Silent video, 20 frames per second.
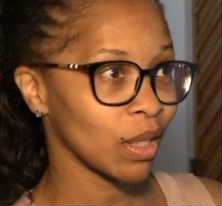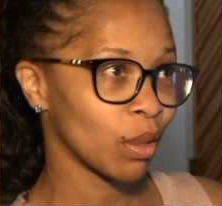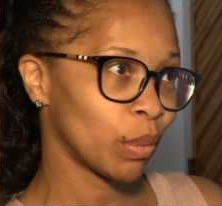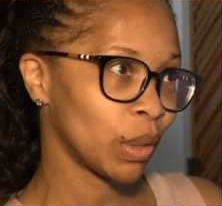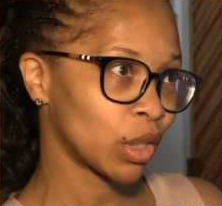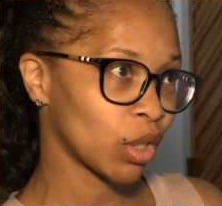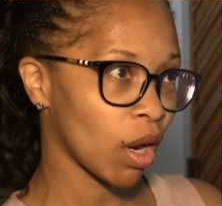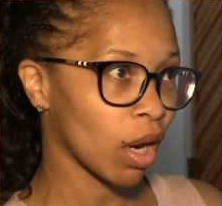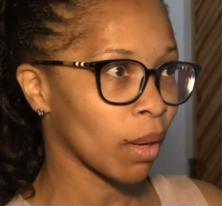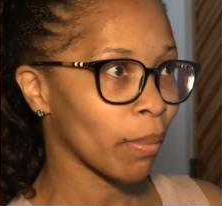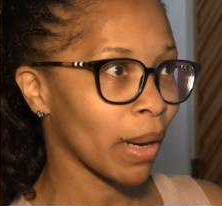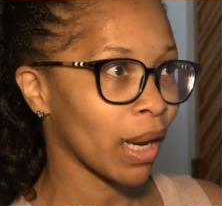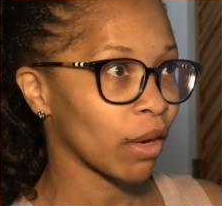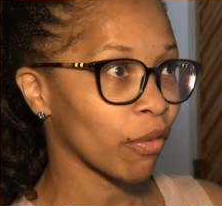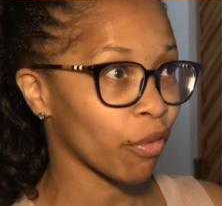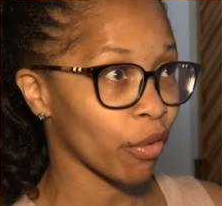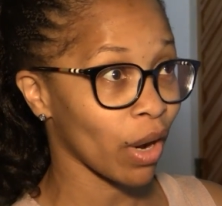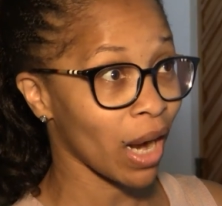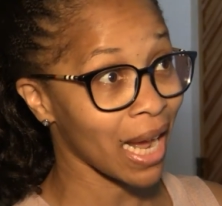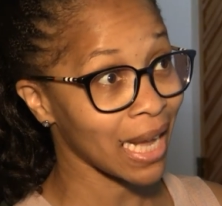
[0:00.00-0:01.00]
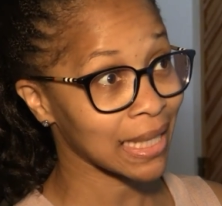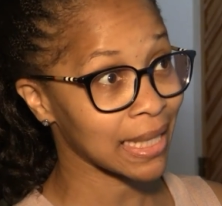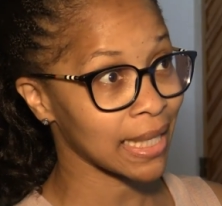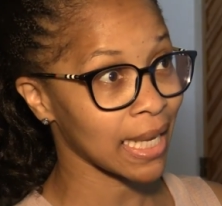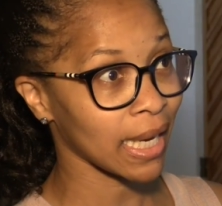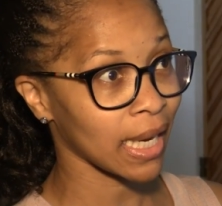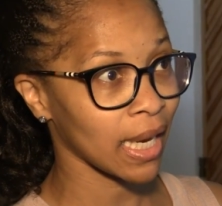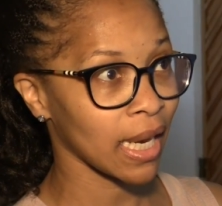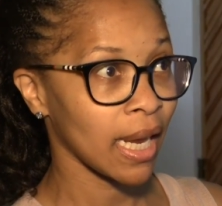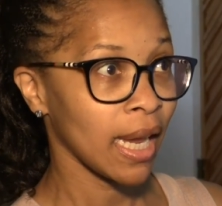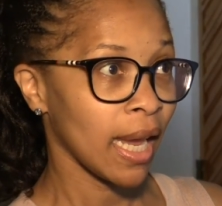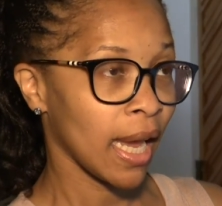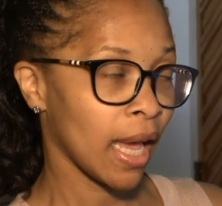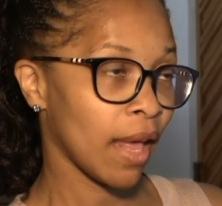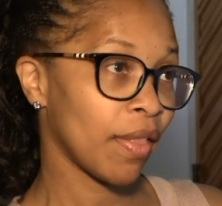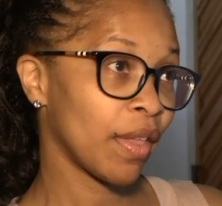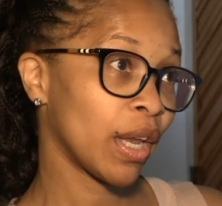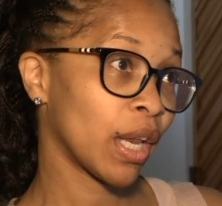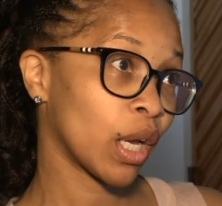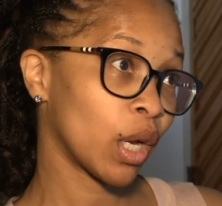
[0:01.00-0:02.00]
And we talk about it for a hot second,
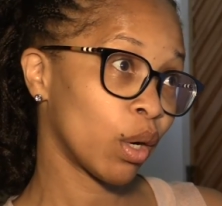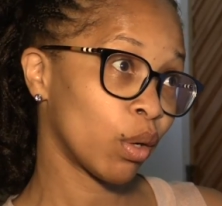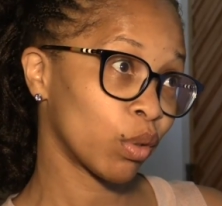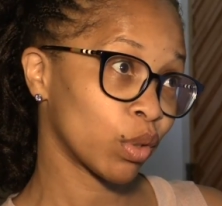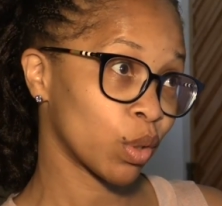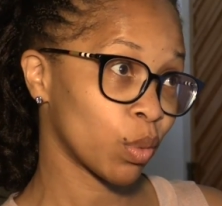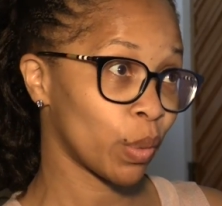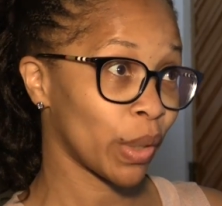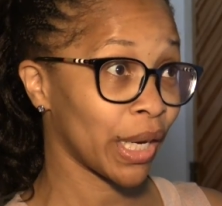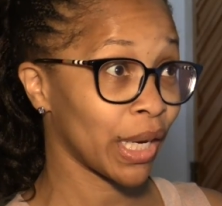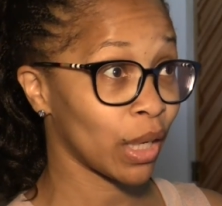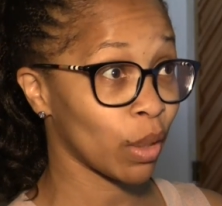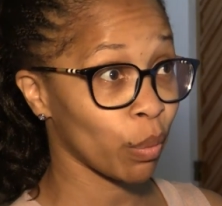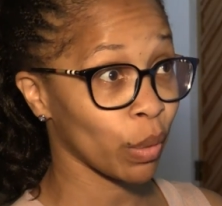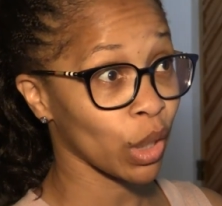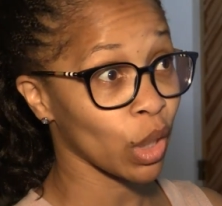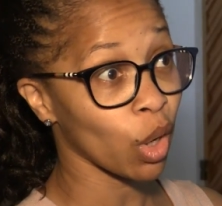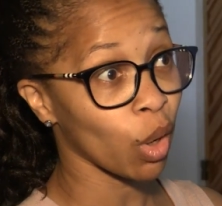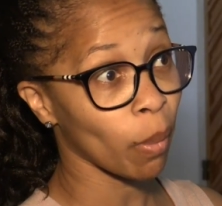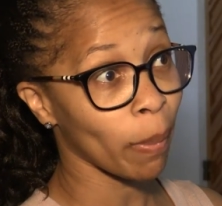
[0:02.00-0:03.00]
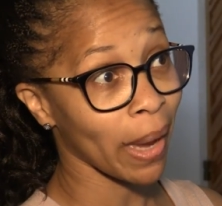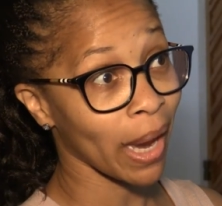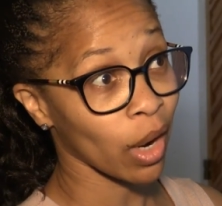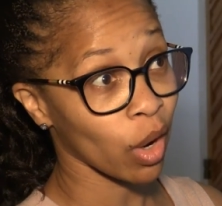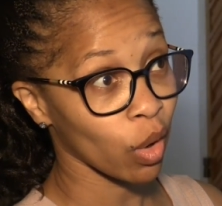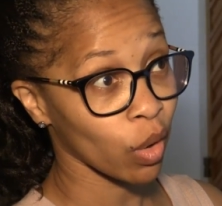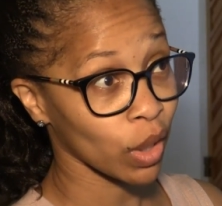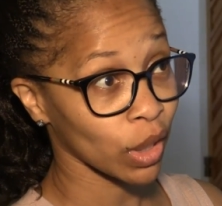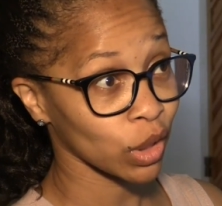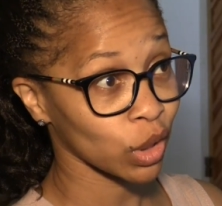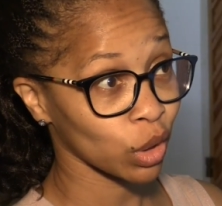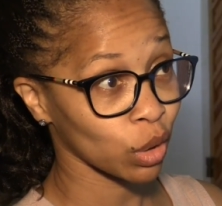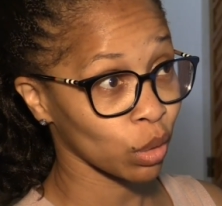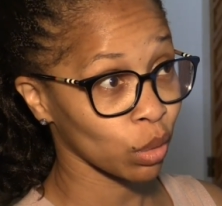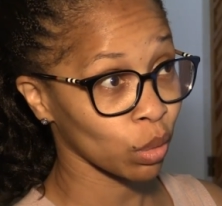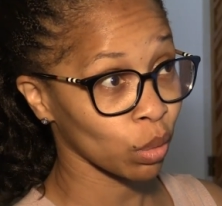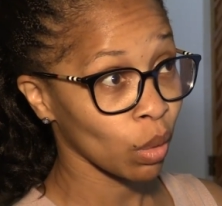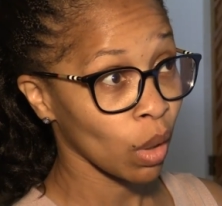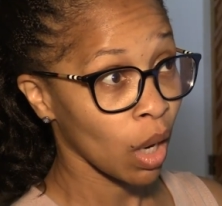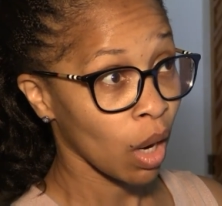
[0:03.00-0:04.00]
and then it goes away, and then we go back on
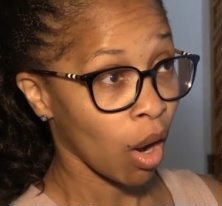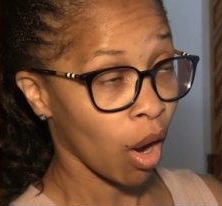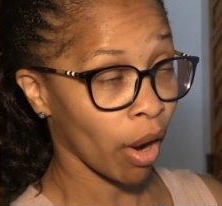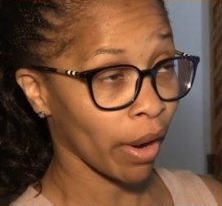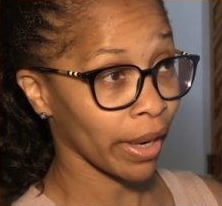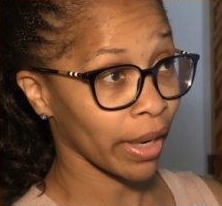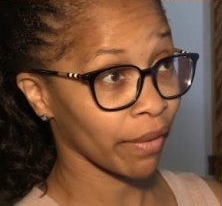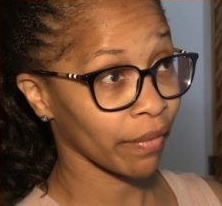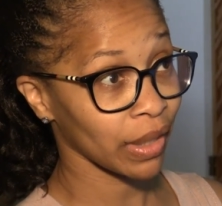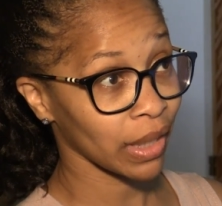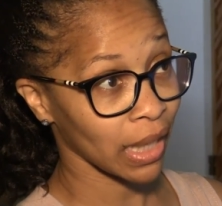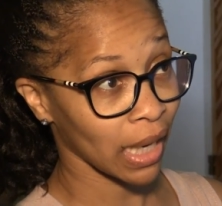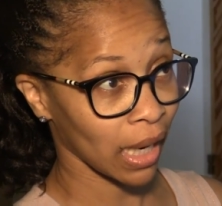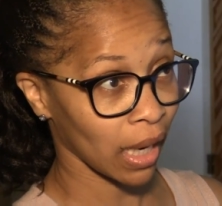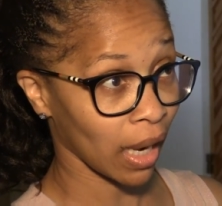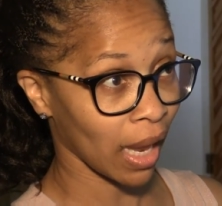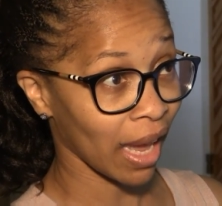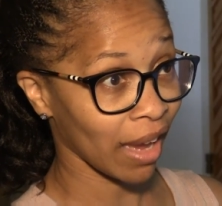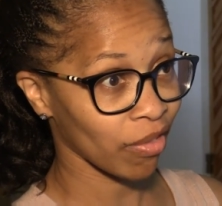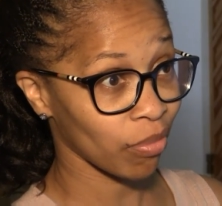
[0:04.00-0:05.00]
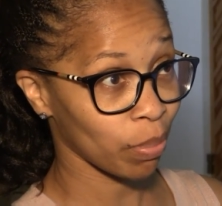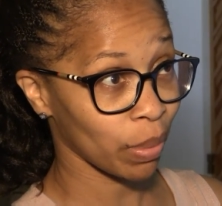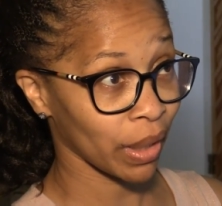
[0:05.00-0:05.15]
to our everyday life.